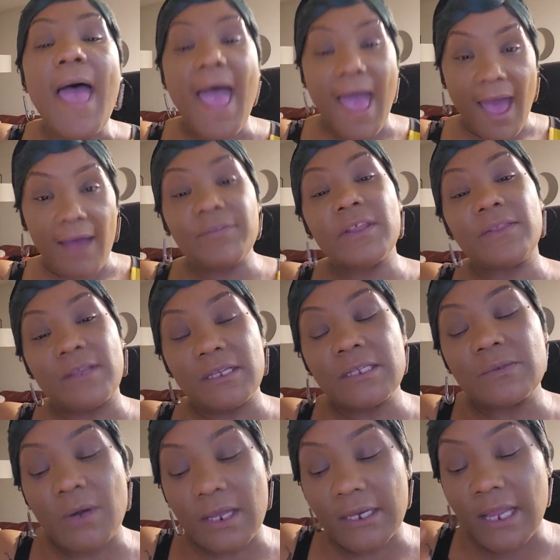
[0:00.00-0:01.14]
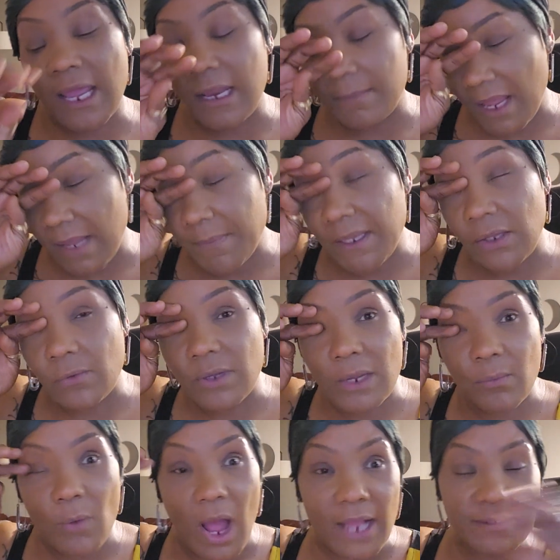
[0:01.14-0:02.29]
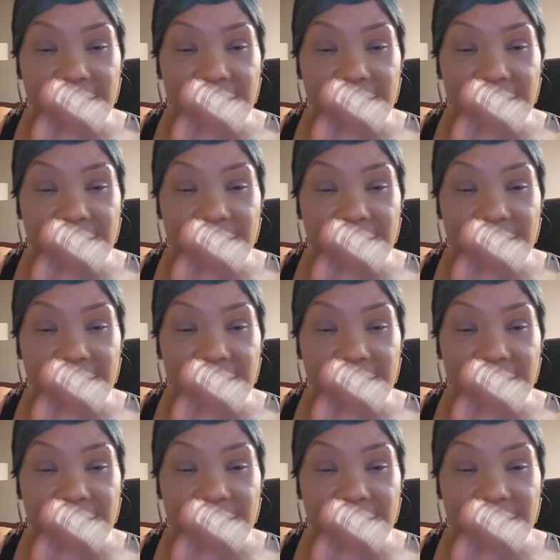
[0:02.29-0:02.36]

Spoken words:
after this one, and maybe you can watch